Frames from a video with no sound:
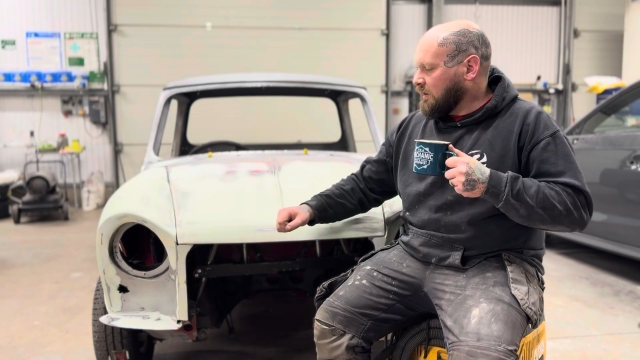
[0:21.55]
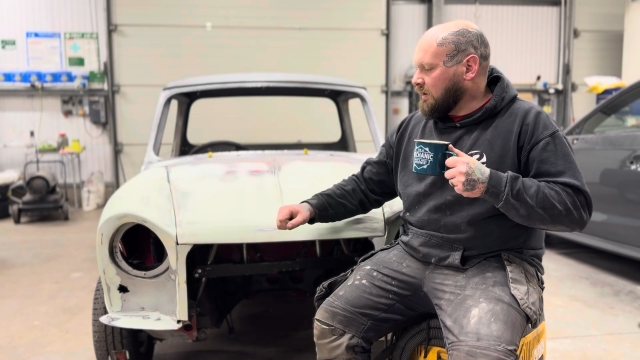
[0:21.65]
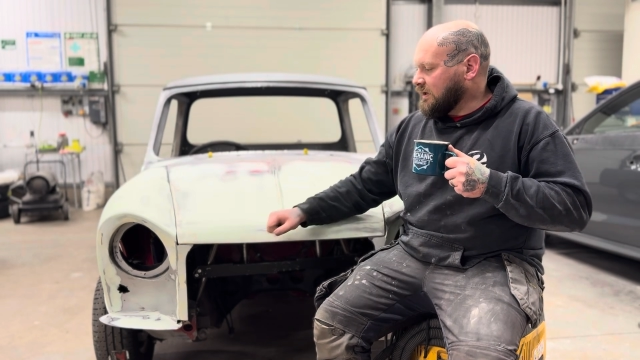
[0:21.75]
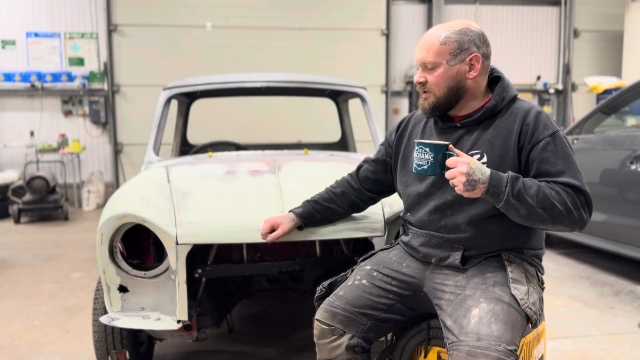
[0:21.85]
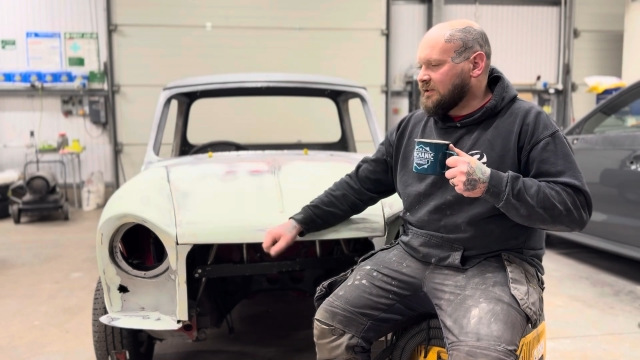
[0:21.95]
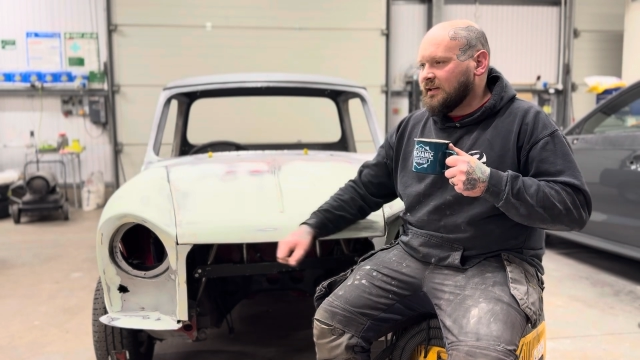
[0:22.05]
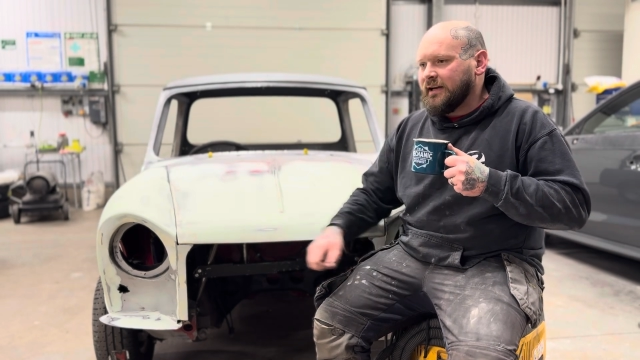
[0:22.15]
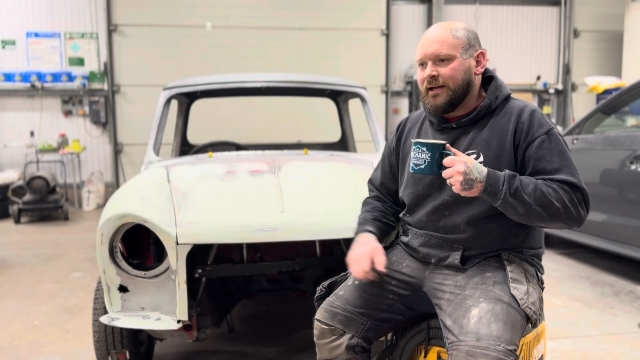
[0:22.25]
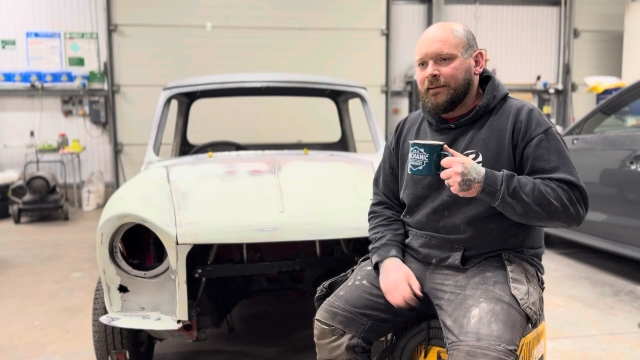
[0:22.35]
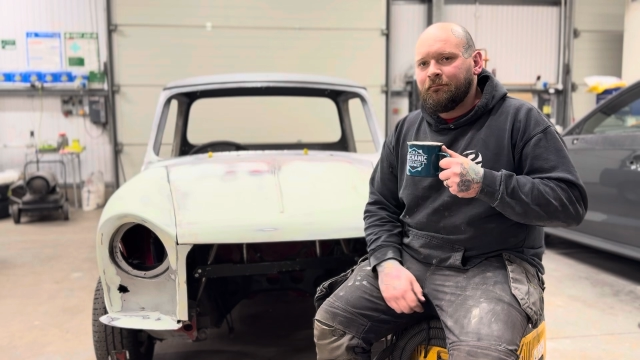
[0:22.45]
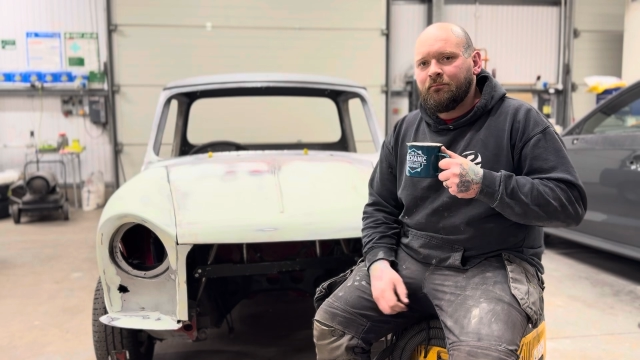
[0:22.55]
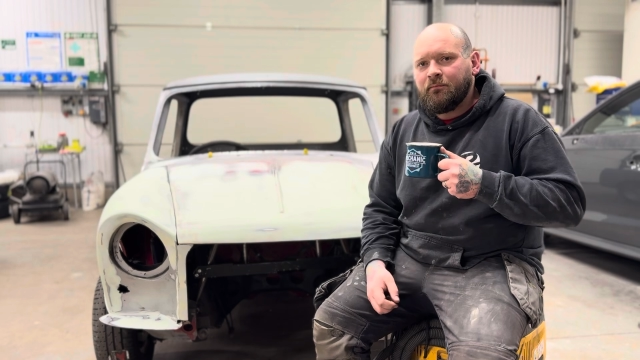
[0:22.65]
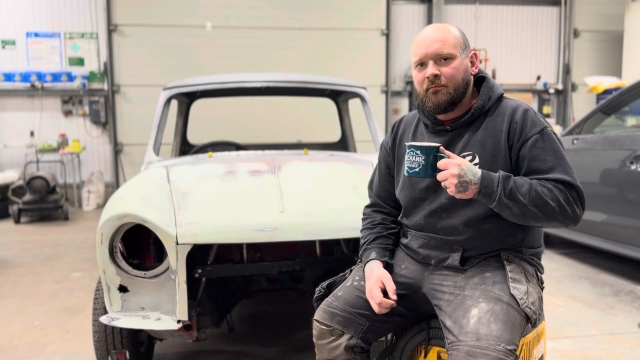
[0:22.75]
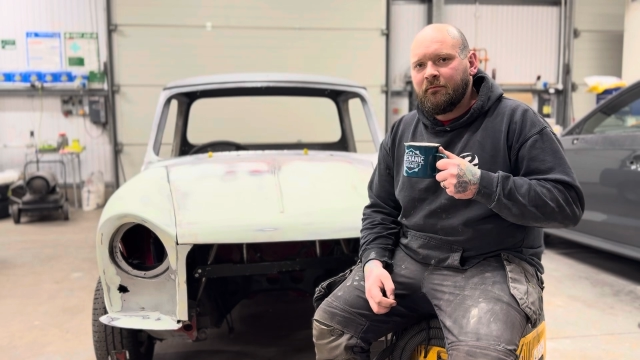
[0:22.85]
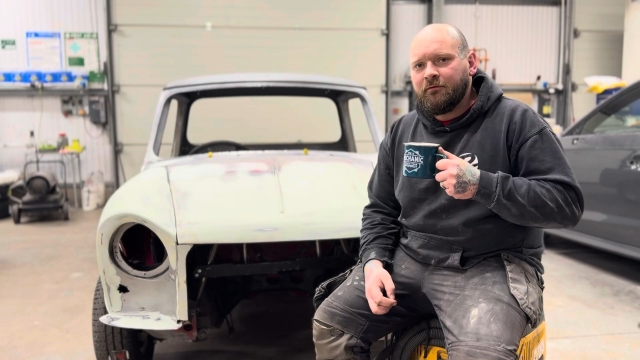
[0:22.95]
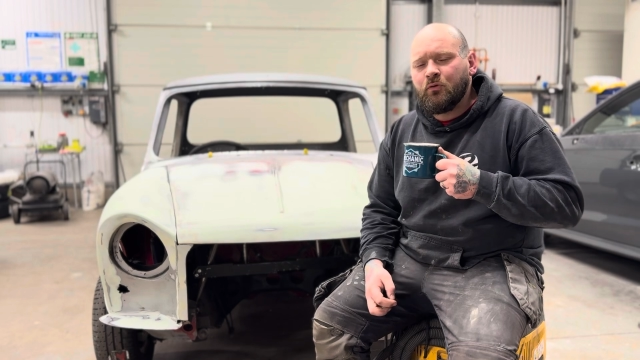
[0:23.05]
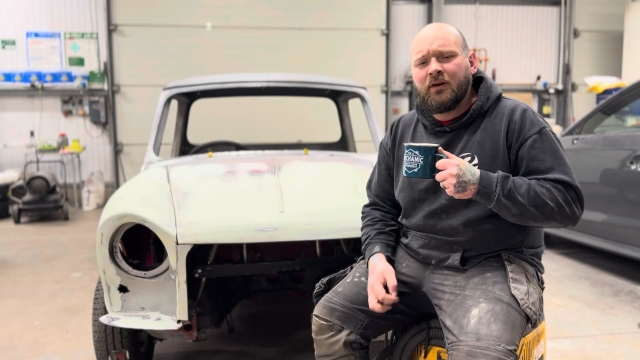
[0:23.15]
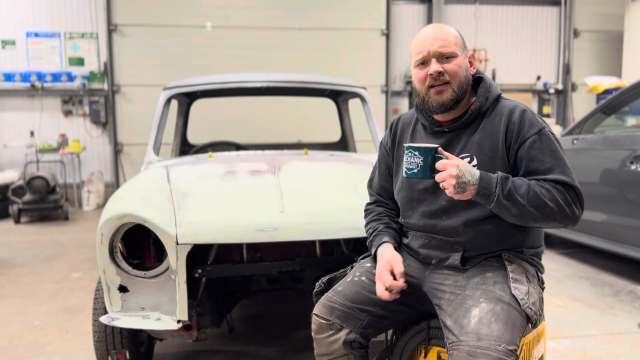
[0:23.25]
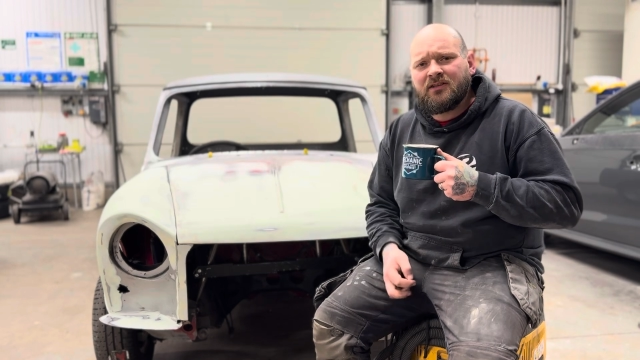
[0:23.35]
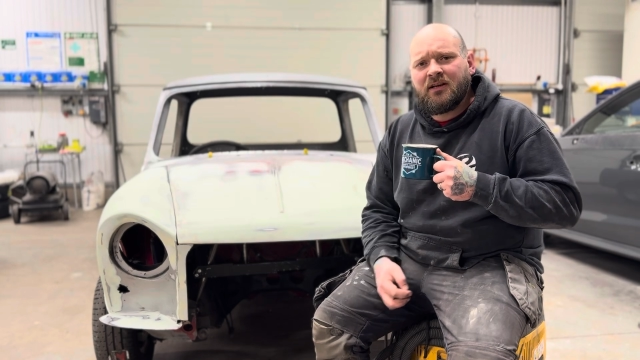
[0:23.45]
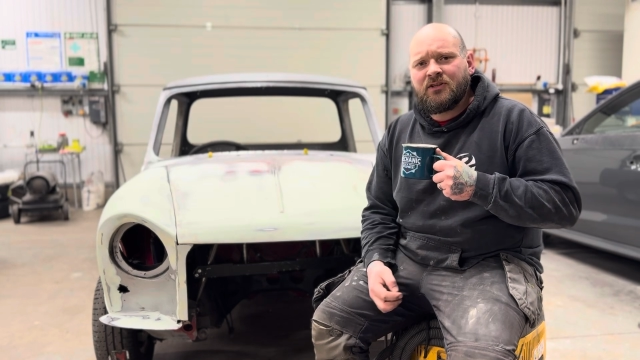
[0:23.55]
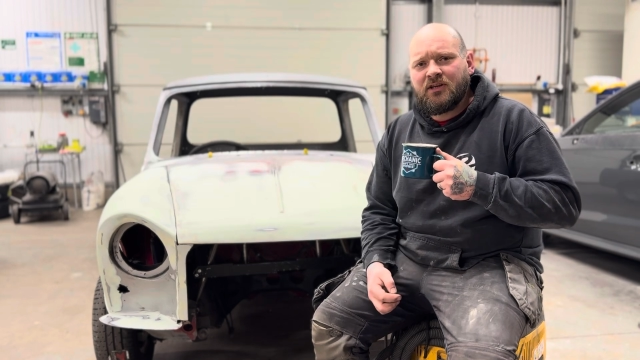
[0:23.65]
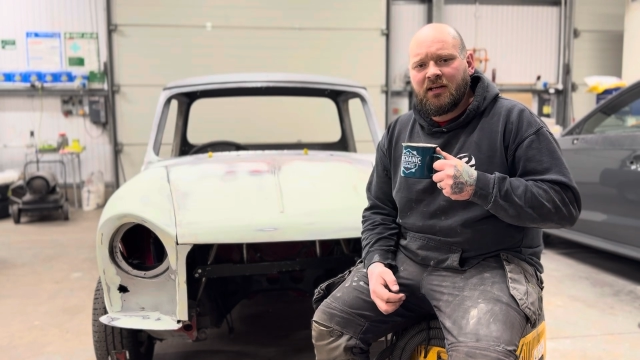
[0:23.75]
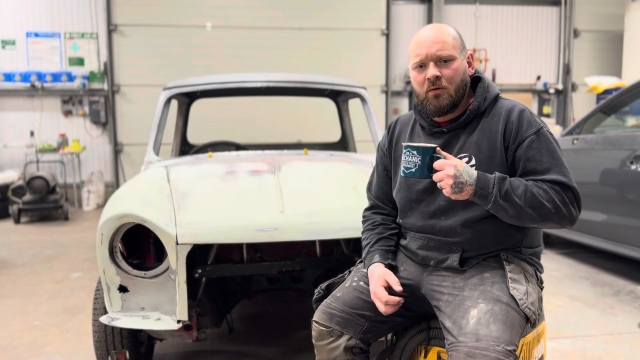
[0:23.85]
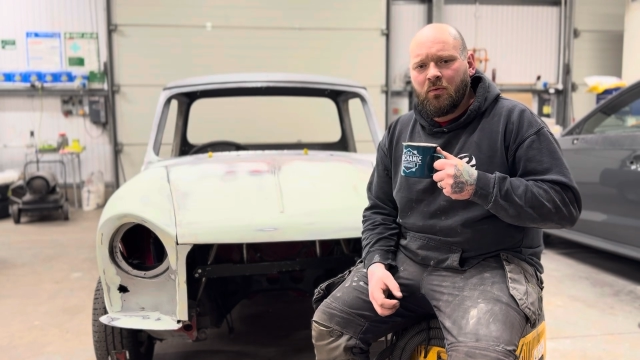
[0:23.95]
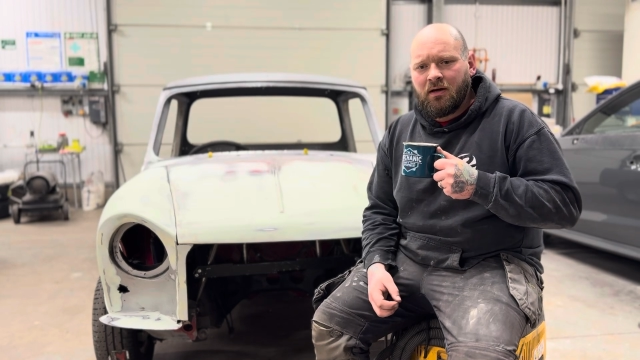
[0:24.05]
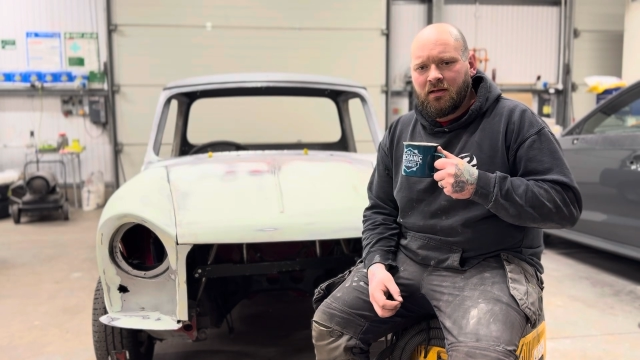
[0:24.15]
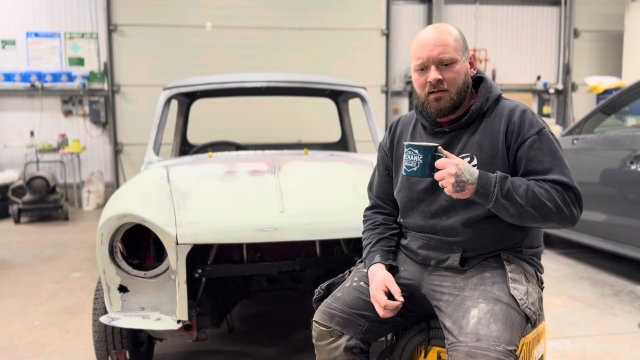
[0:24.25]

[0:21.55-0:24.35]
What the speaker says: that's full restoration kind of work.